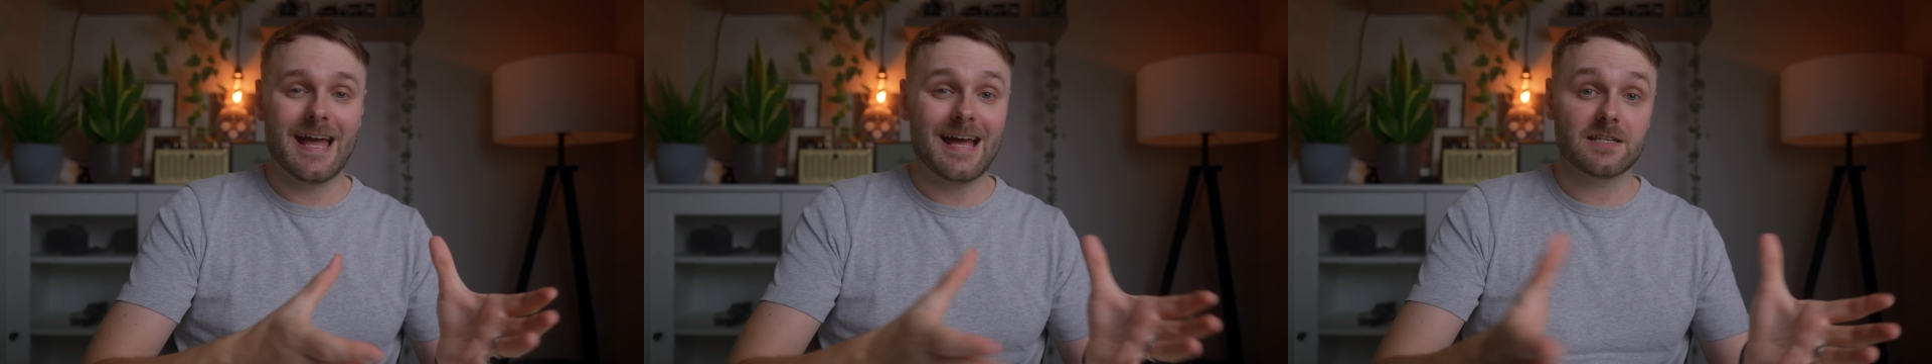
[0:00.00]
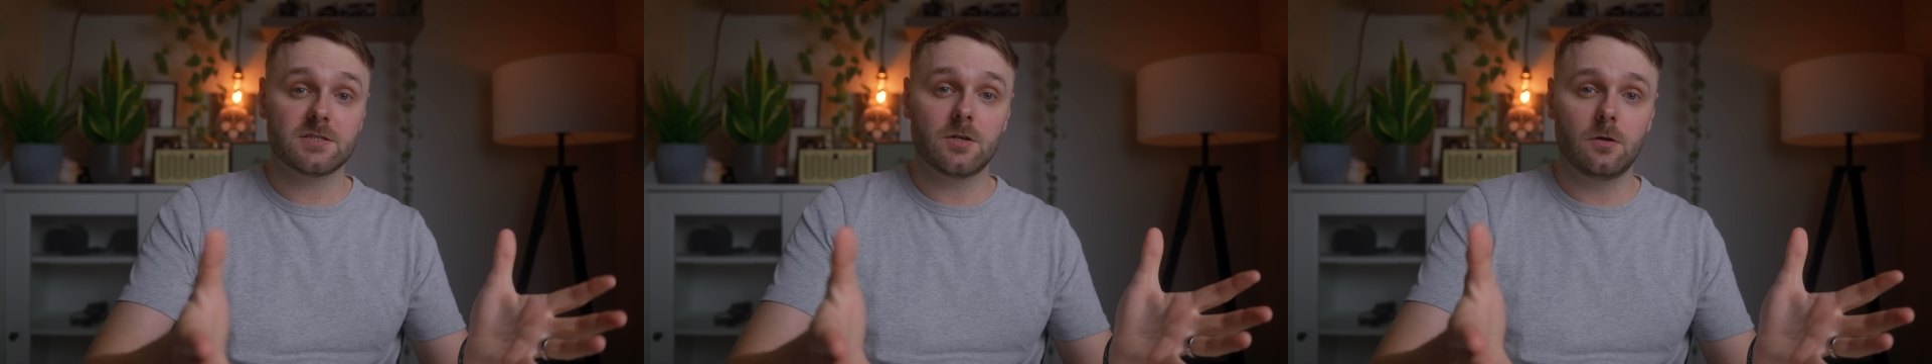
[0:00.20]

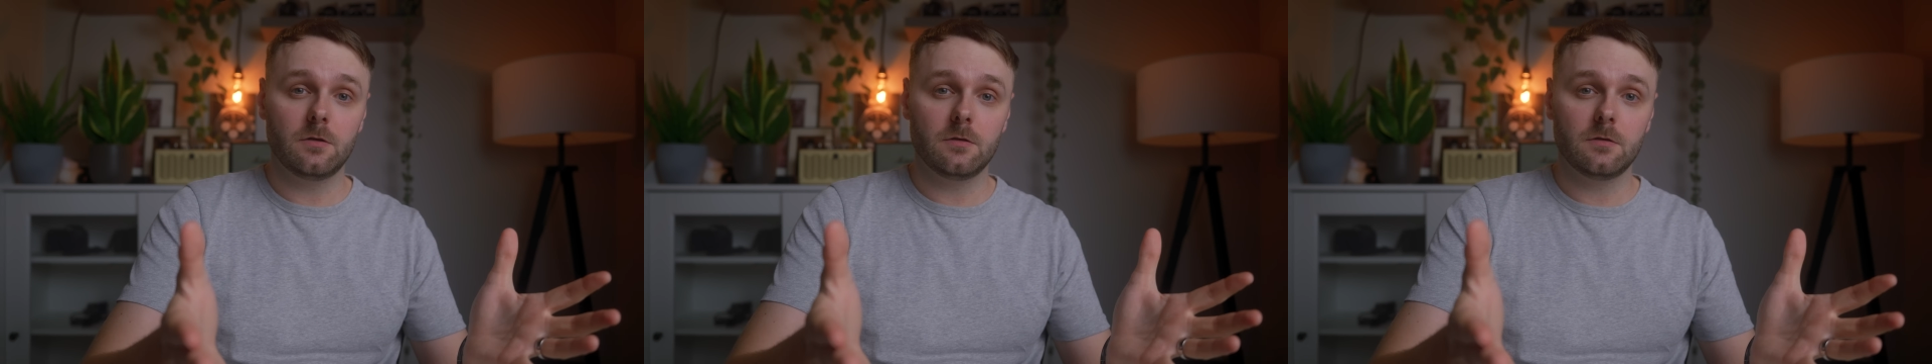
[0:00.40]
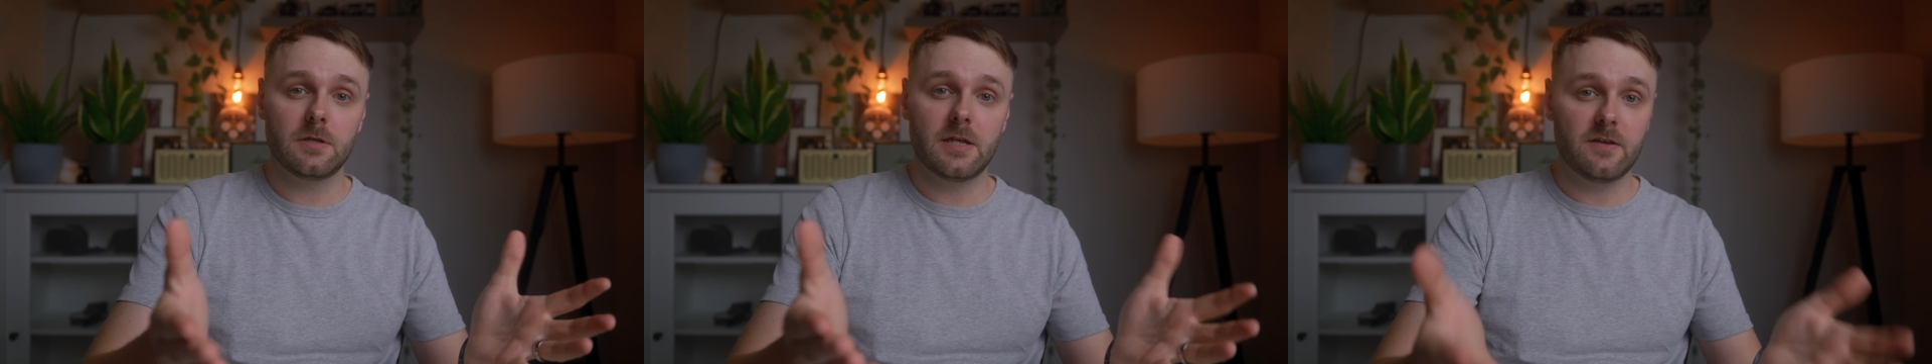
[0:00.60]
at
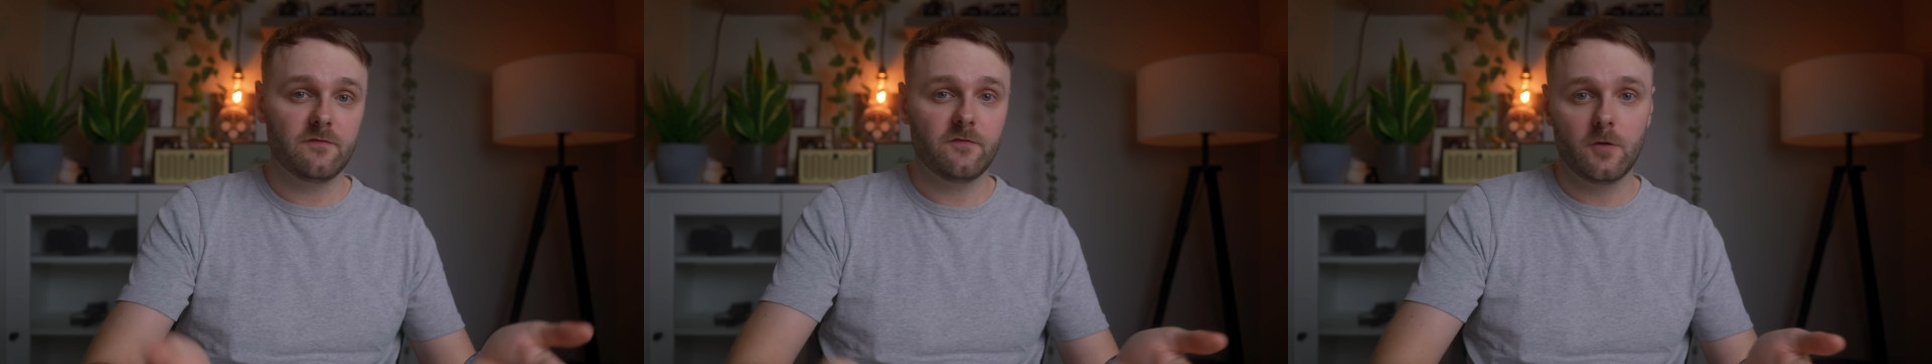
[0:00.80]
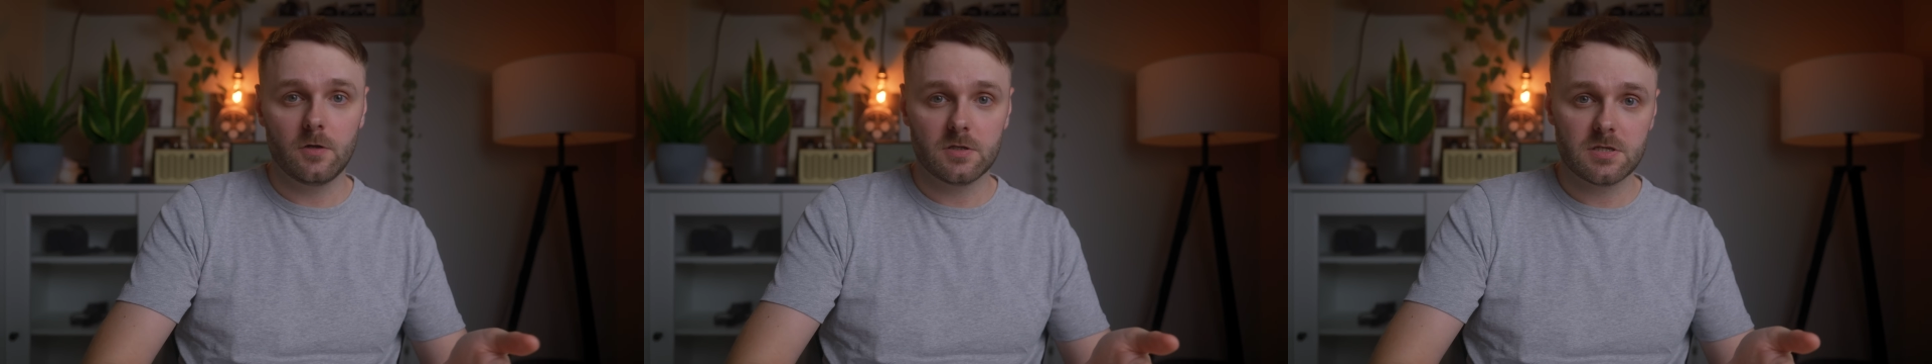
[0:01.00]
all in
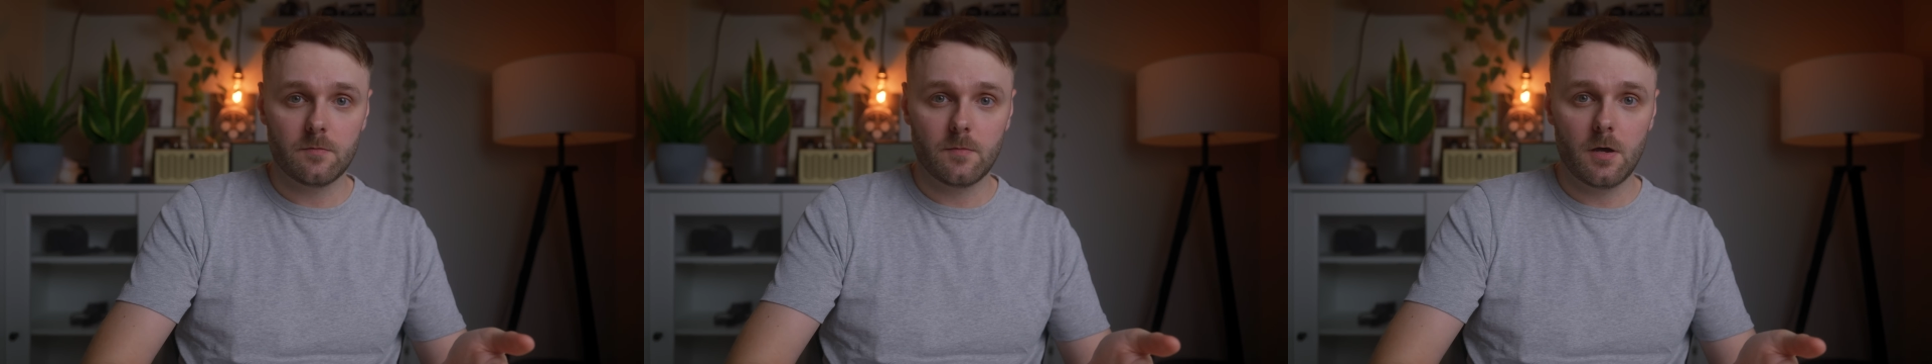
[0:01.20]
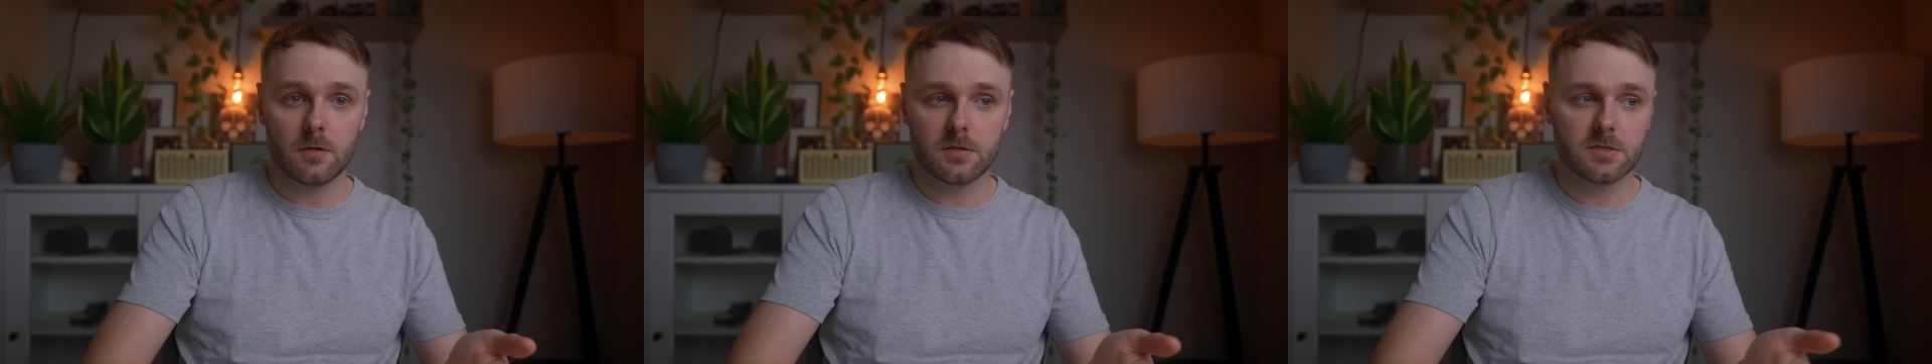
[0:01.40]
photo
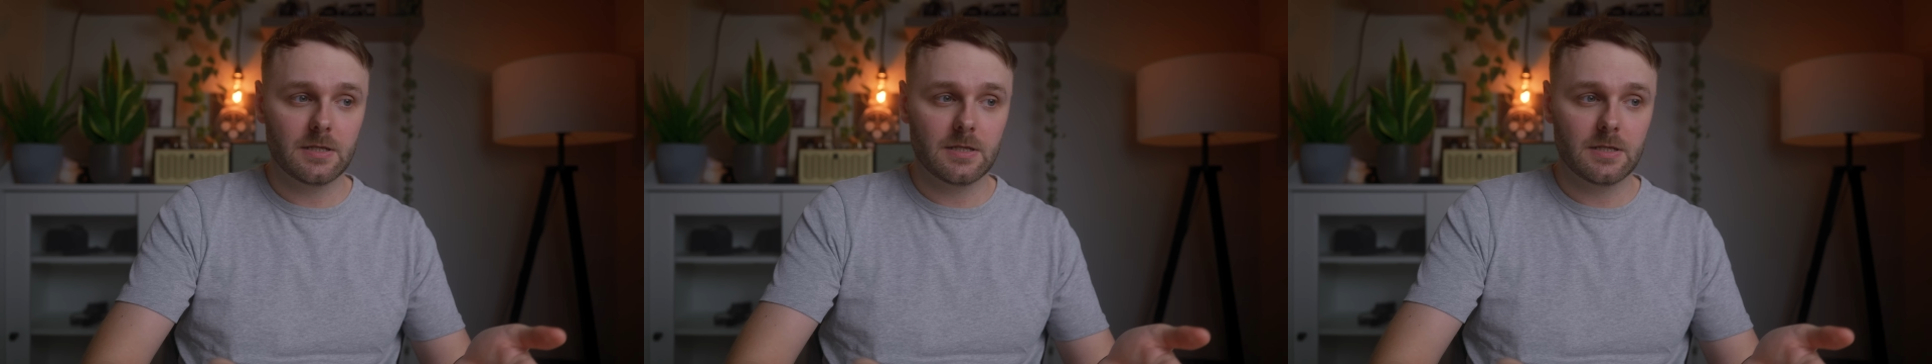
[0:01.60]
mode.